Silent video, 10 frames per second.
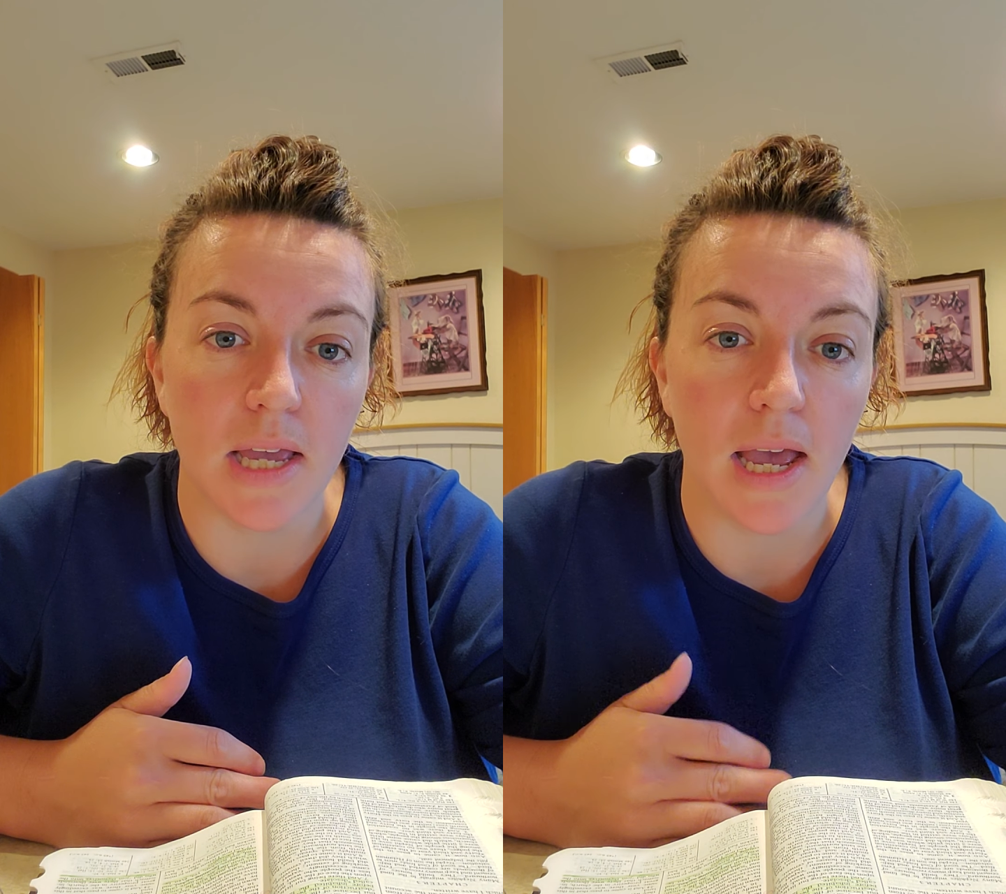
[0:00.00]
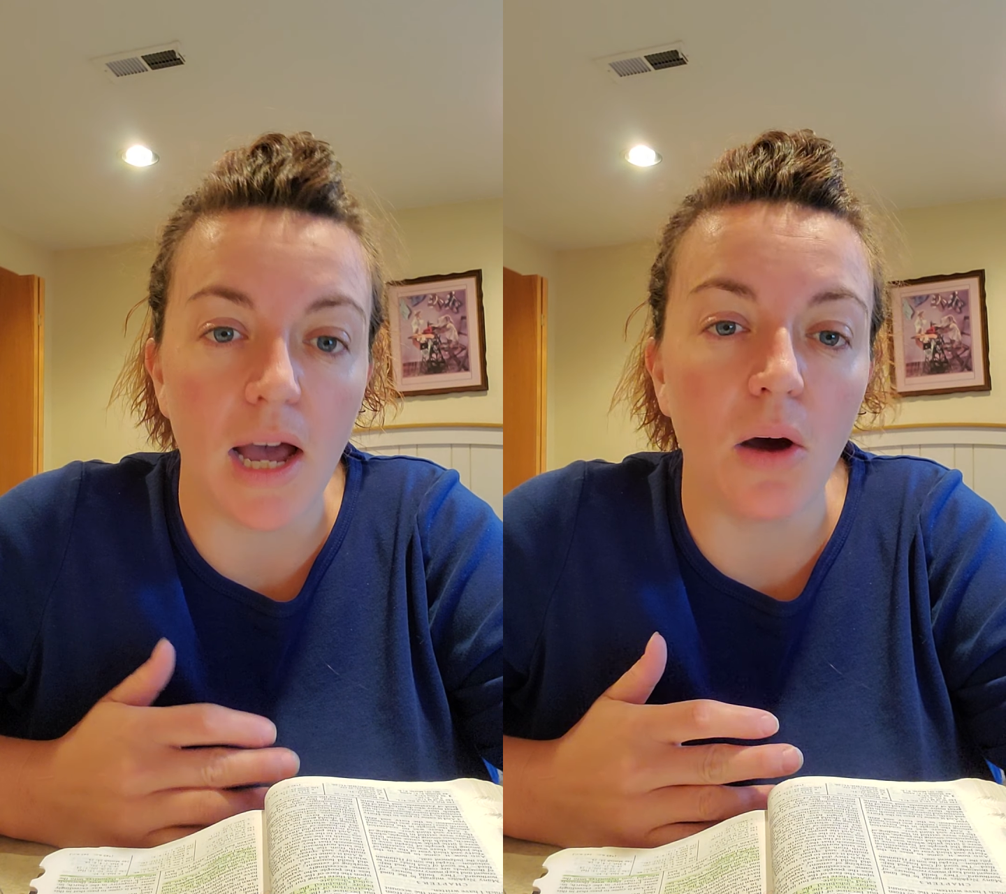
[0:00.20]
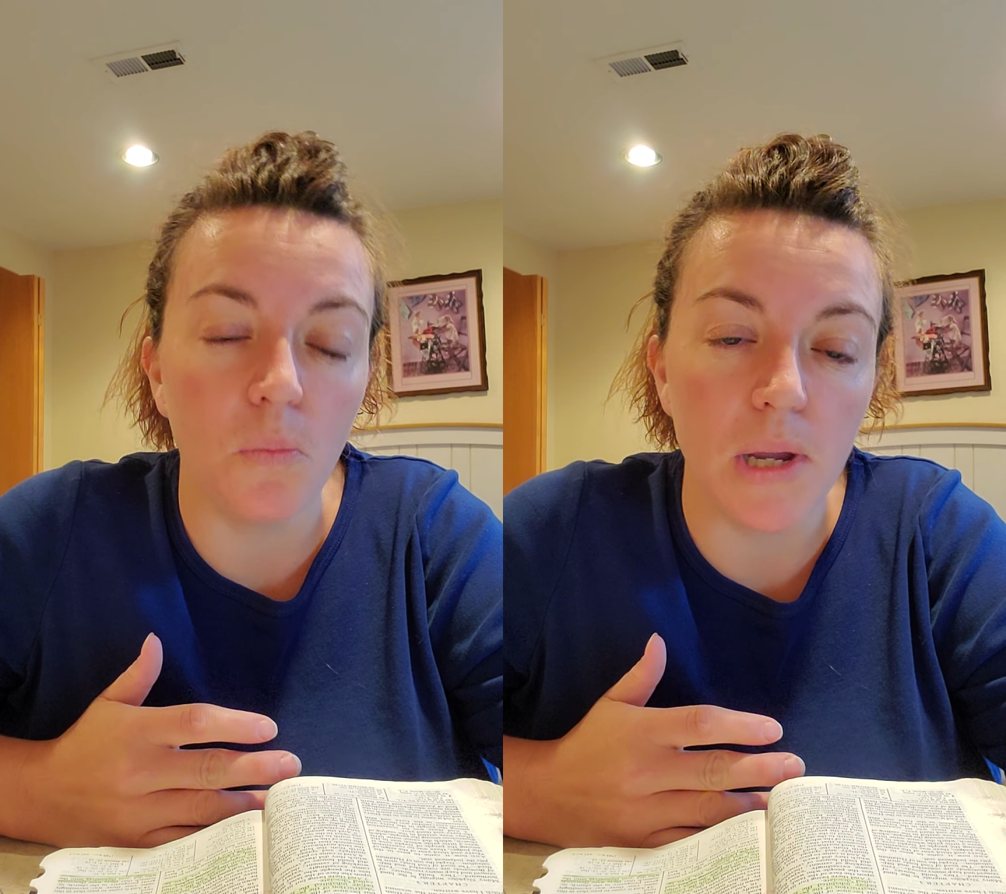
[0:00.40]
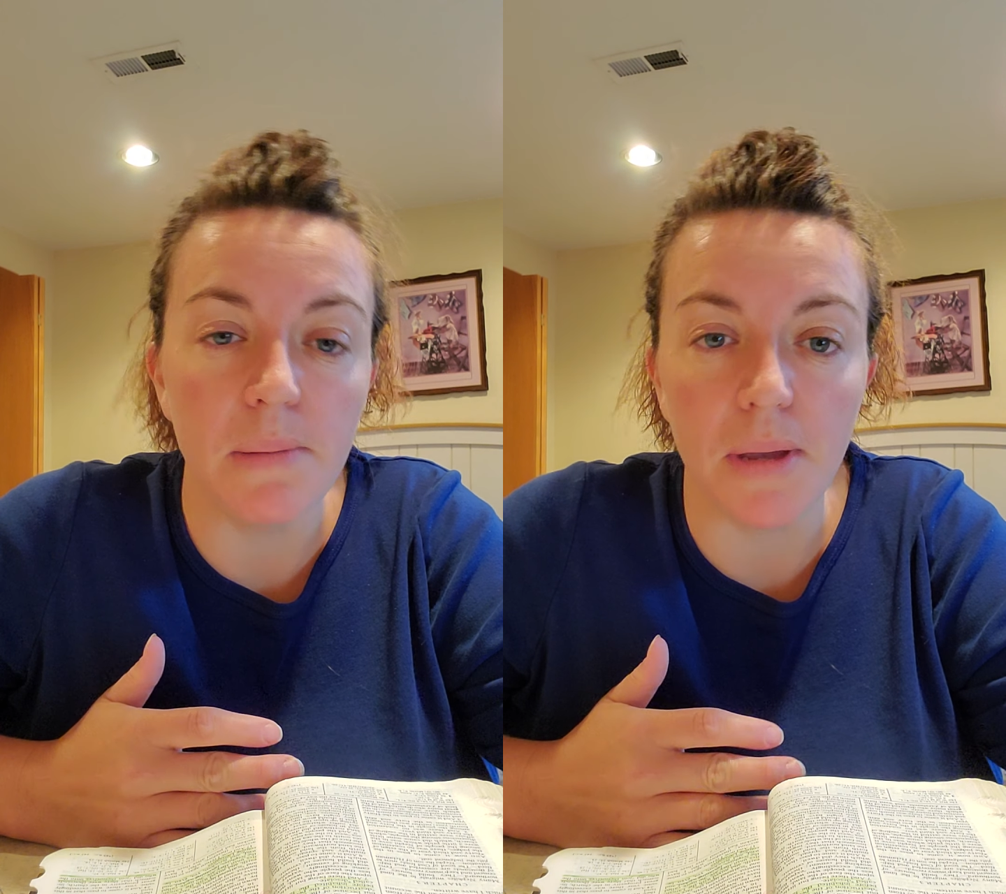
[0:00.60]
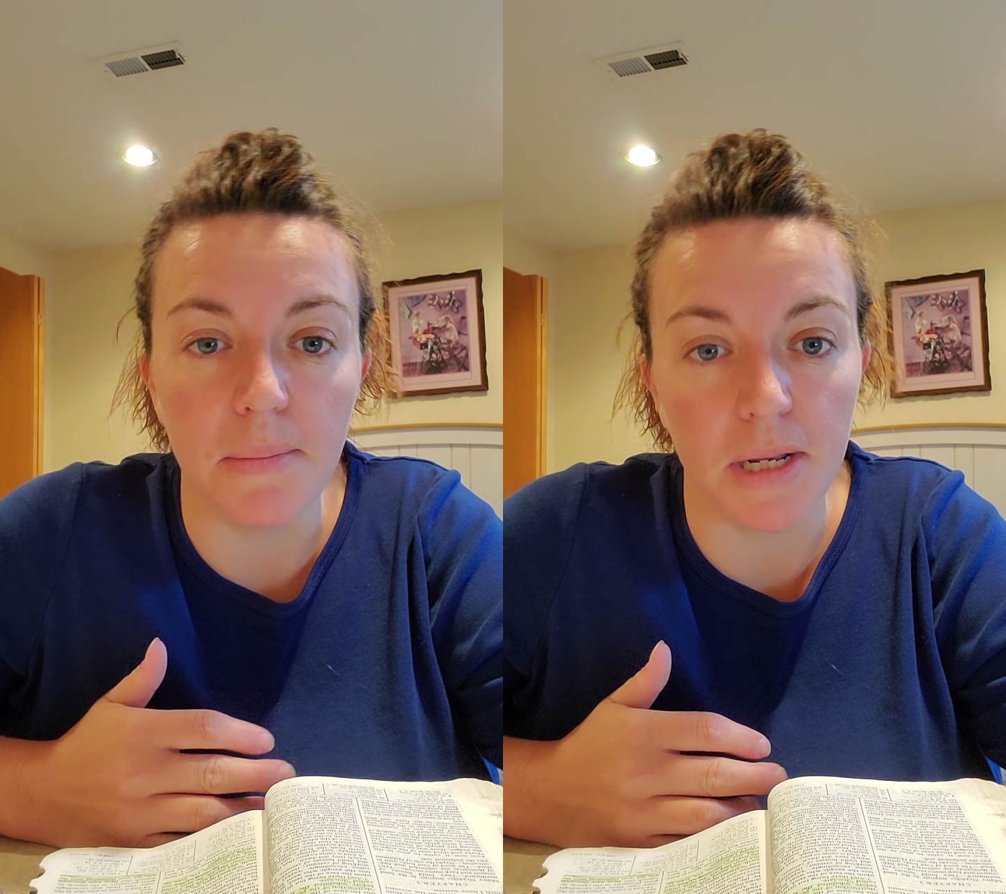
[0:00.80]
how we
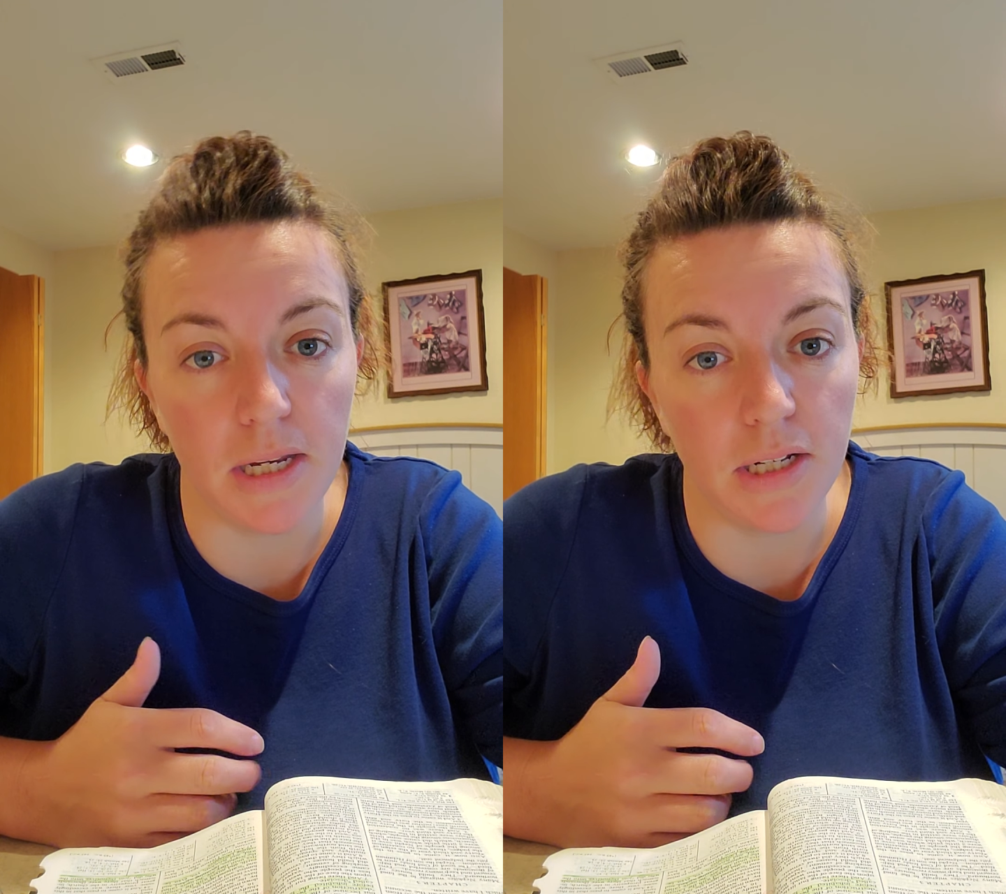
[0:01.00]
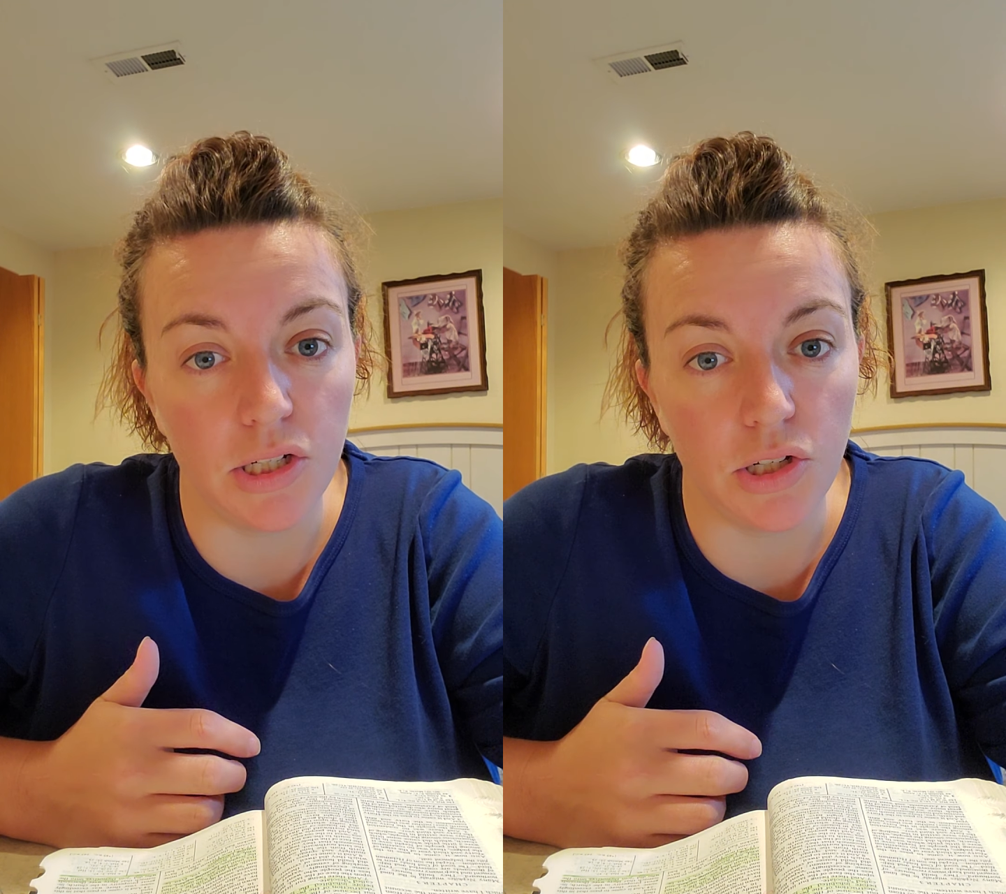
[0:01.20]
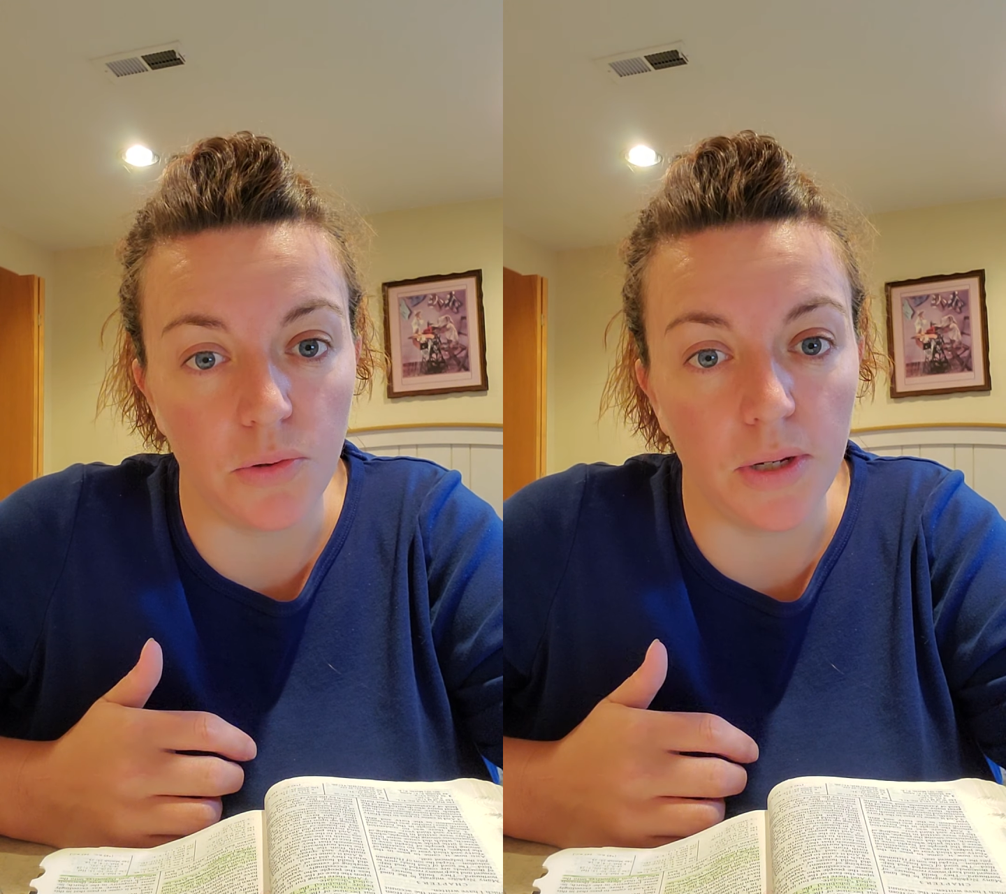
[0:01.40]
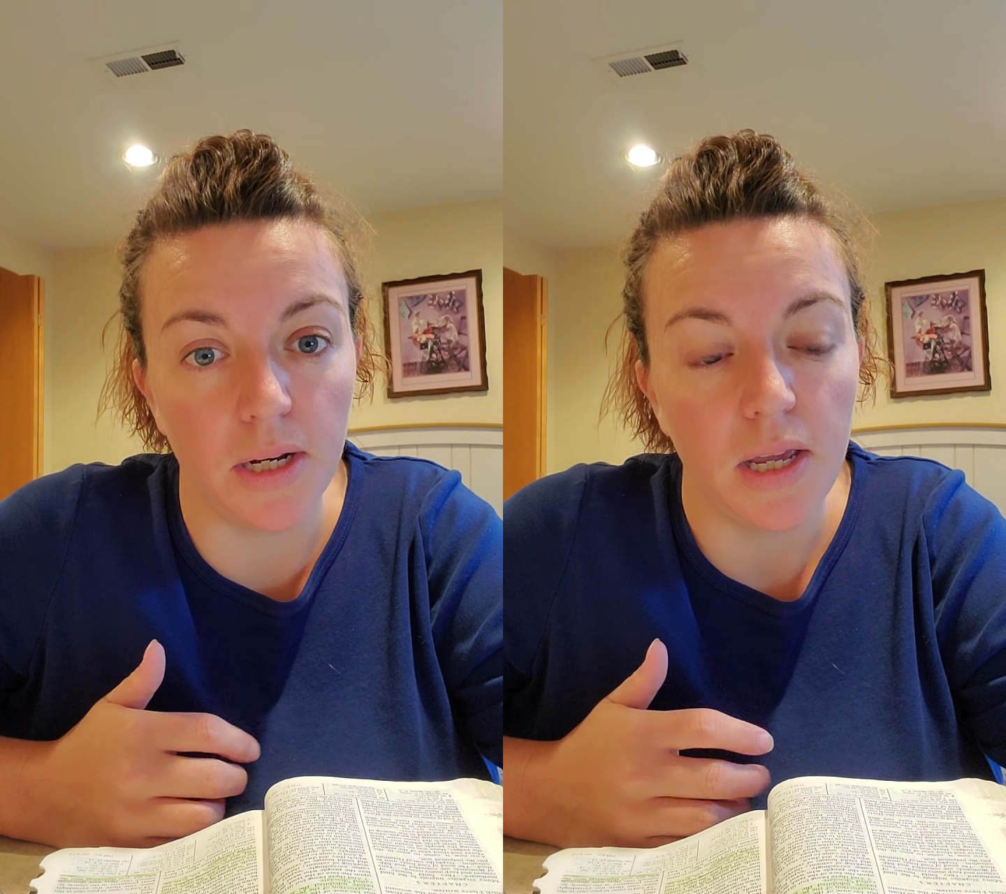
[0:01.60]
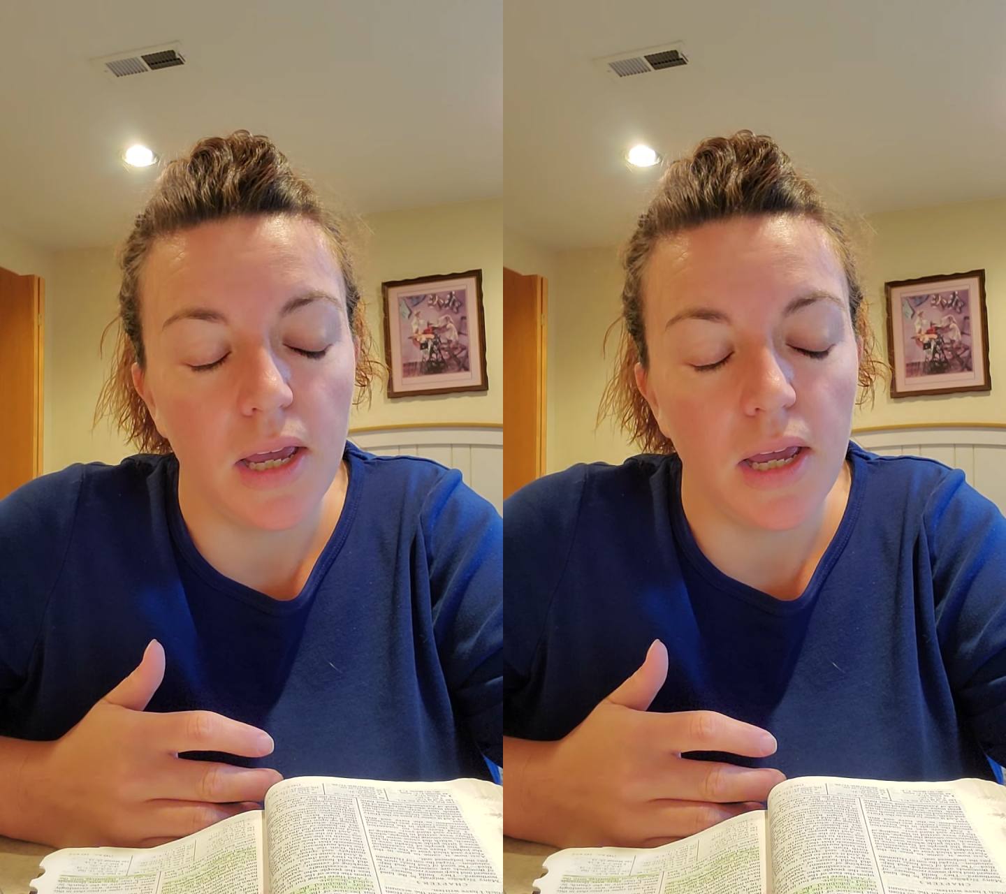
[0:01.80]
maybe need to do it.